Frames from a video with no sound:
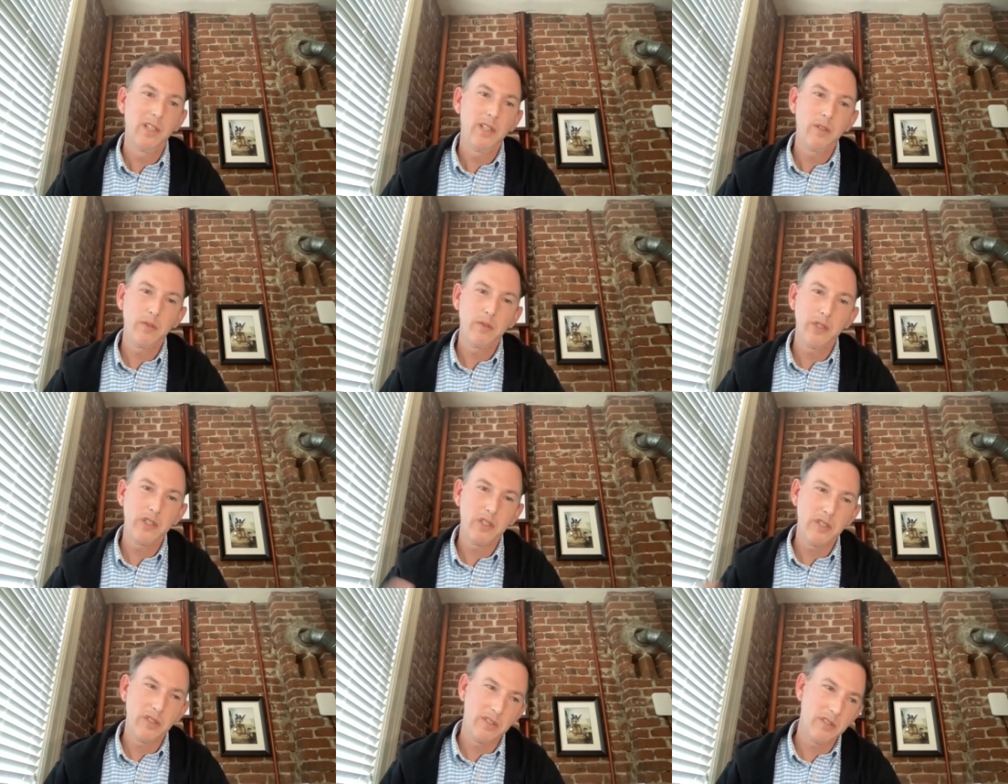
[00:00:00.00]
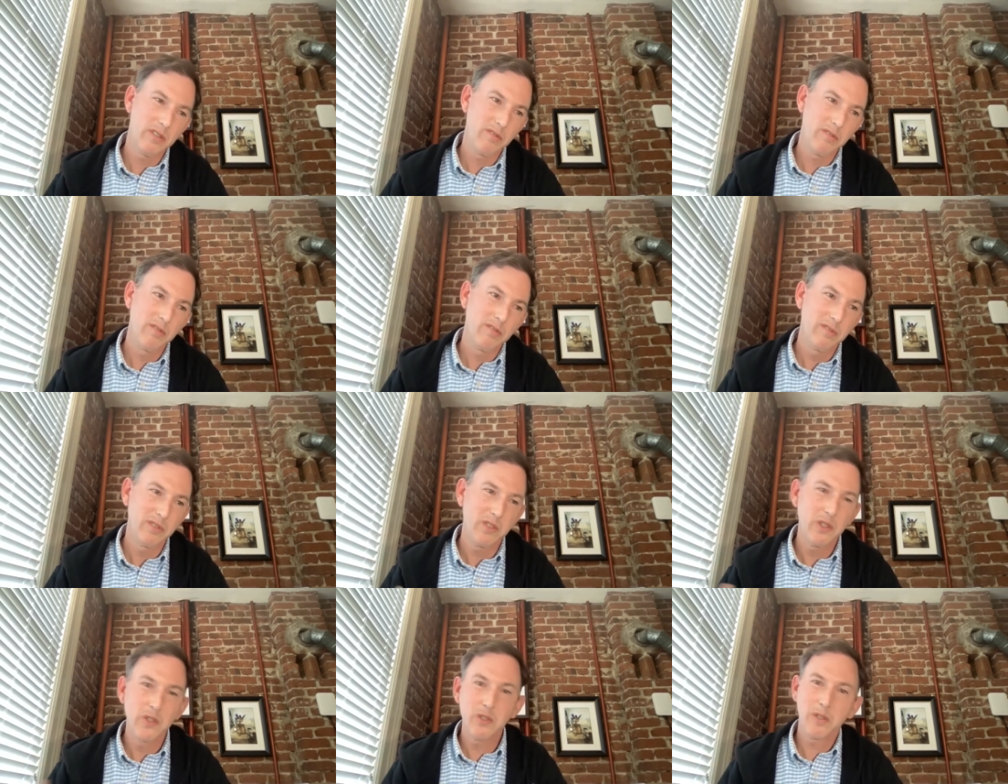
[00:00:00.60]
which is
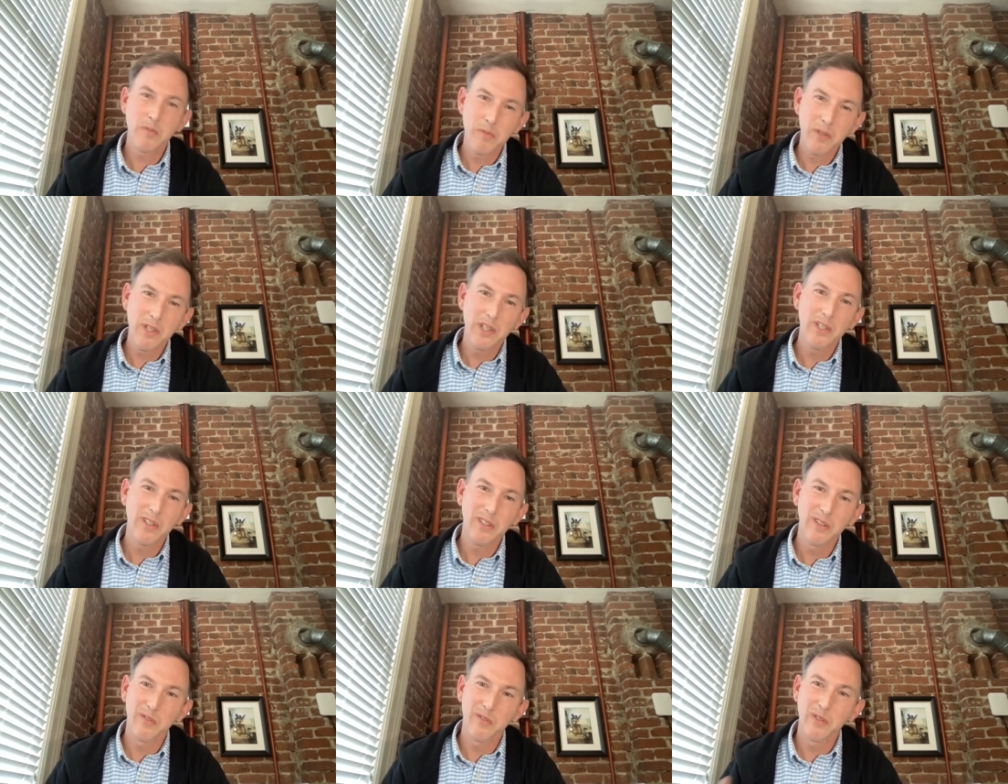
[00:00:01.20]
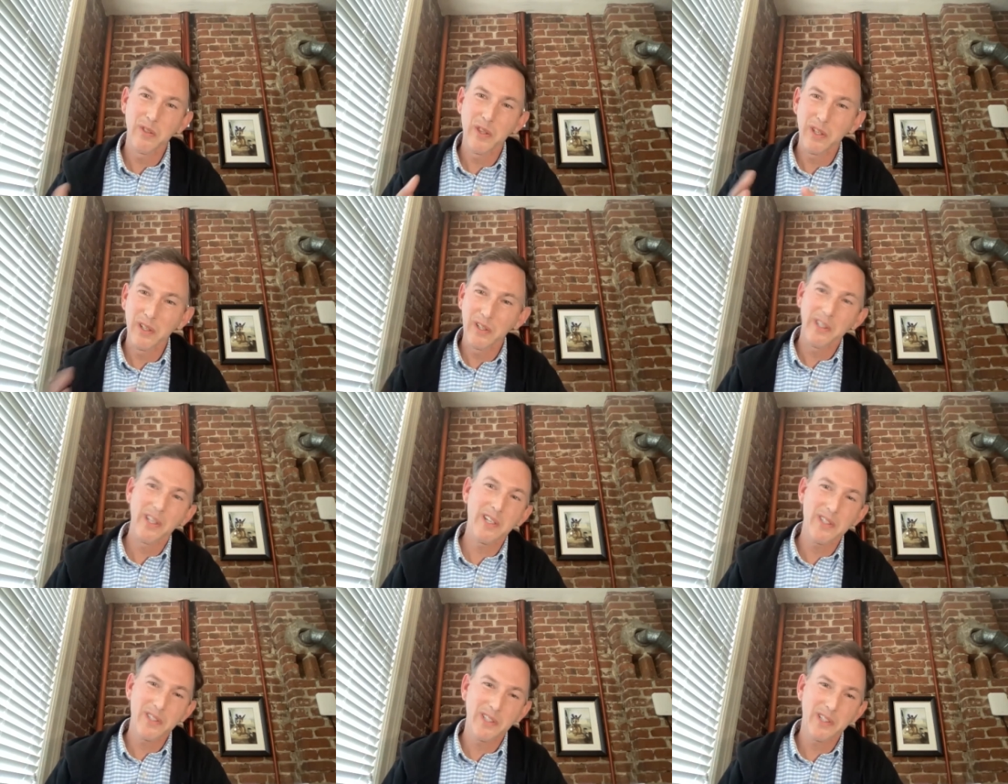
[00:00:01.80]
used to be the
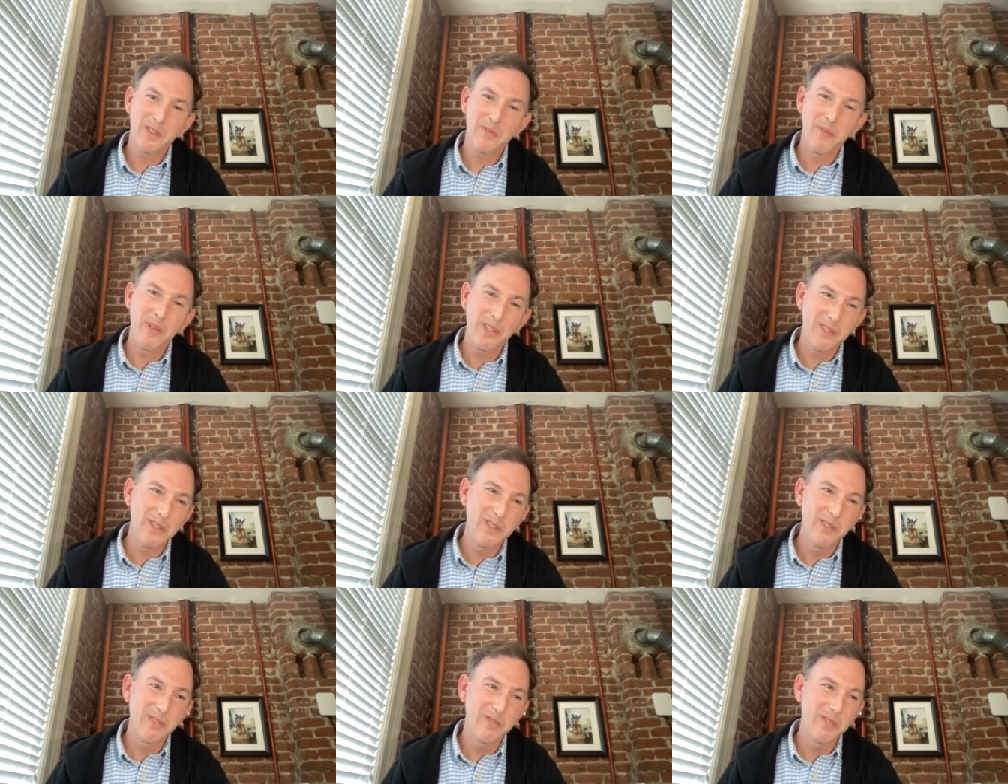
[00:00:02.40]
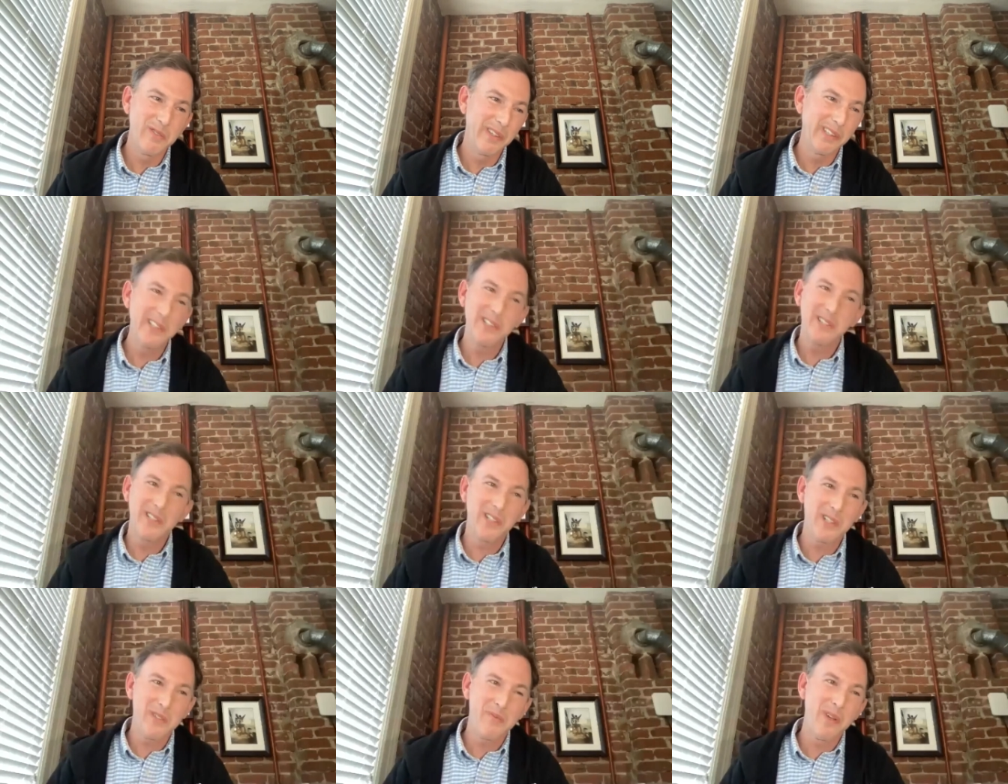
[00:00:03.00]
less expensive, least
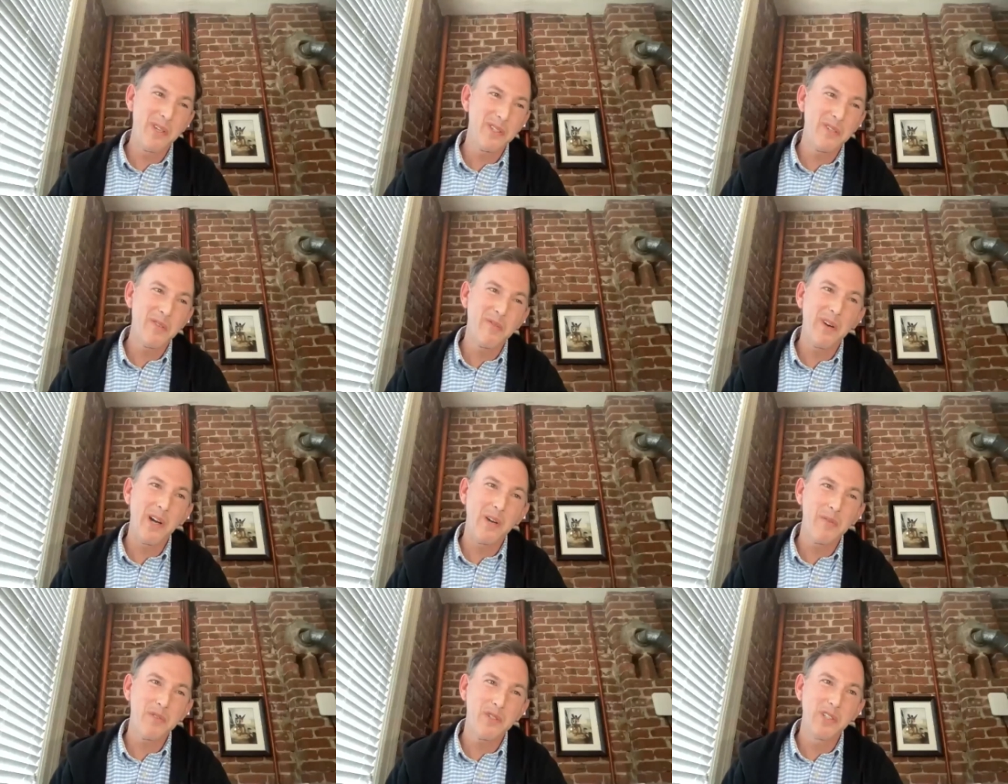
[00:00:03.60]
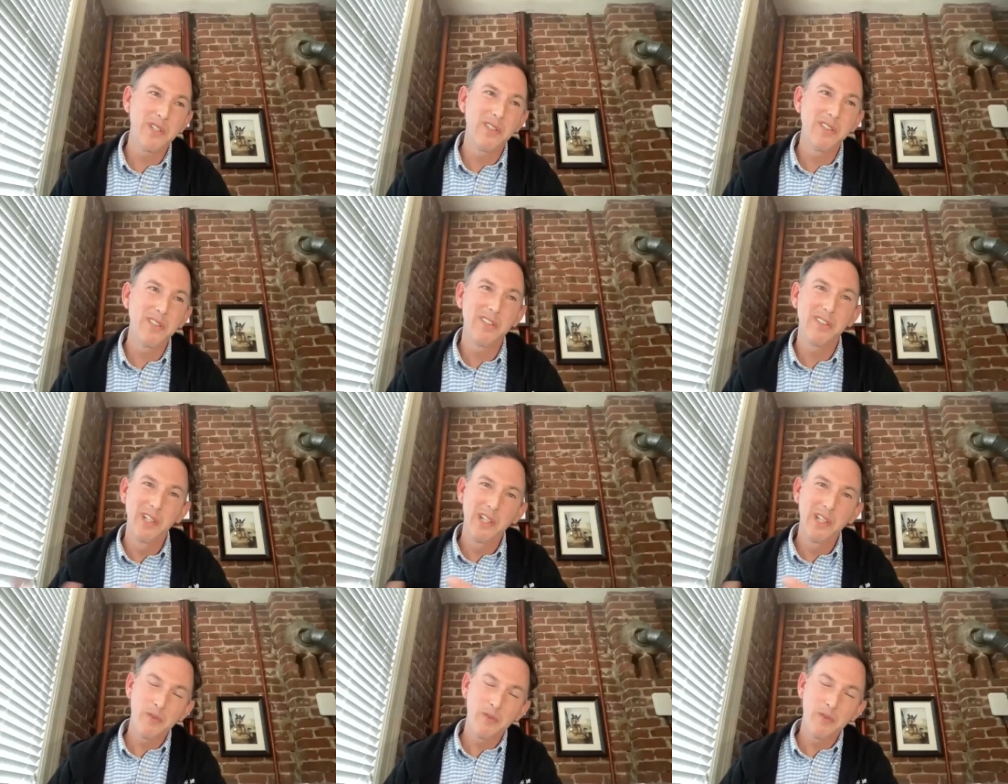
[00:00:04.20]
expensive option.